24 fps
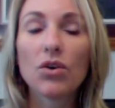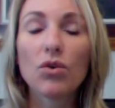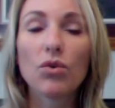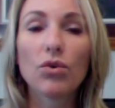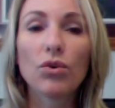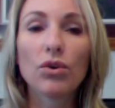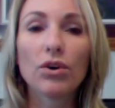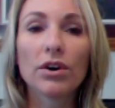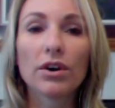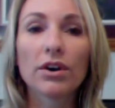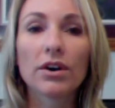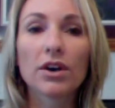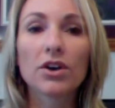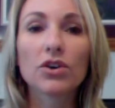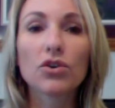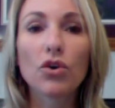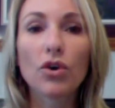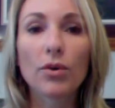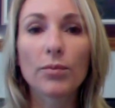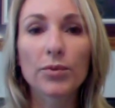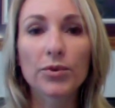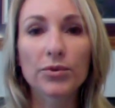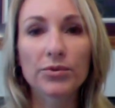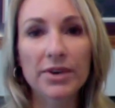or a
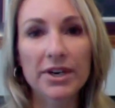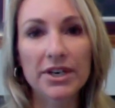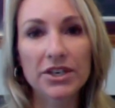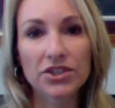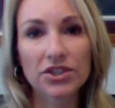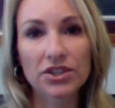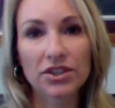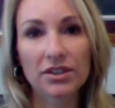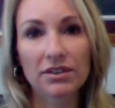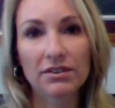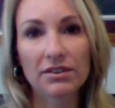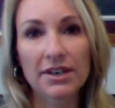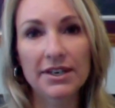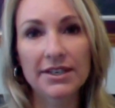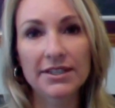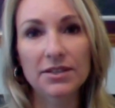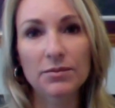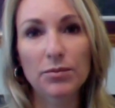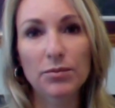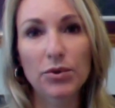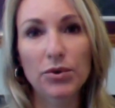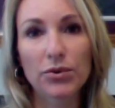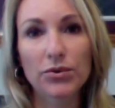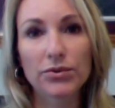corporation as
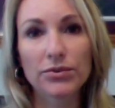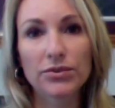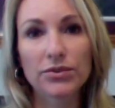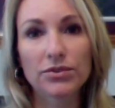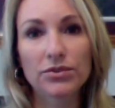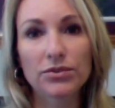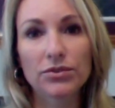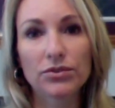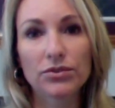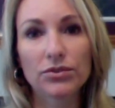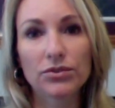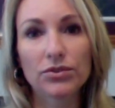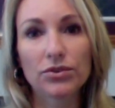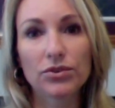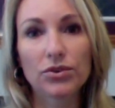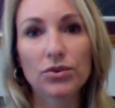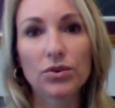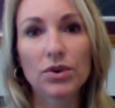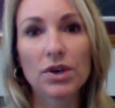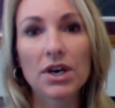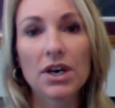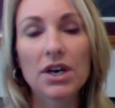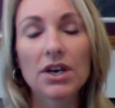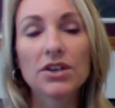opposed
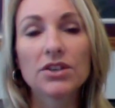to